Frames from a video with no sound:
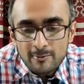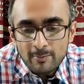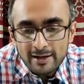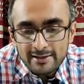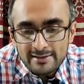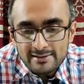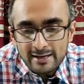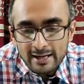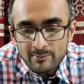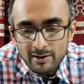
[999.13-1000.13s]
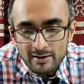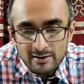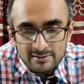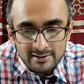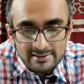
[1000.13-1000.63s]
by
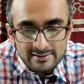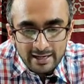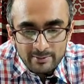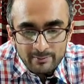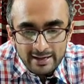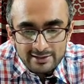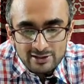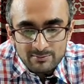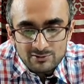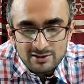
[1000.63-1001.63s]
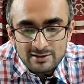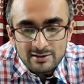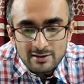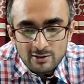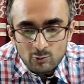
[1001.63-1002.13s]
another enzyme HMG
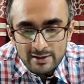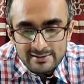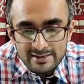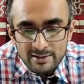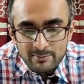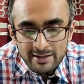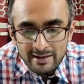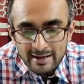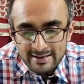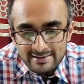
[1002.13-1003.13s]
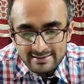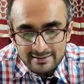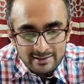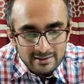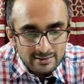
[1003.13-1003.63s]
coenzyme A
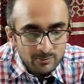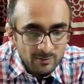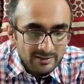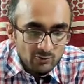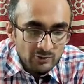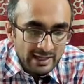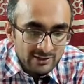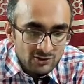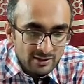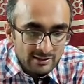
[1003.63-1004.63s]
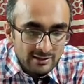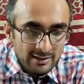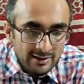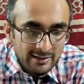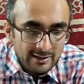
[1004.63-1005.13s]
lyase. The first reaction
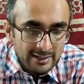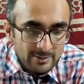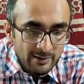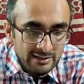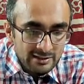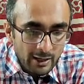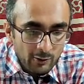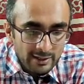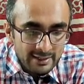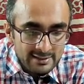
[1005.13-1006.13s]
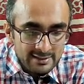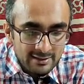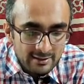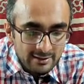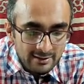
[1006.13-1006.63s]
catalyzed by thiolase
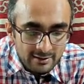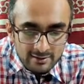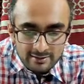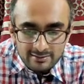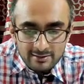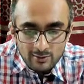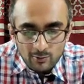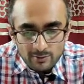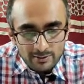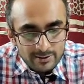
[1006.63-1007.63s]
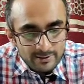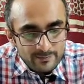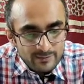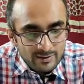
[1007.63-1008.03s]
is the only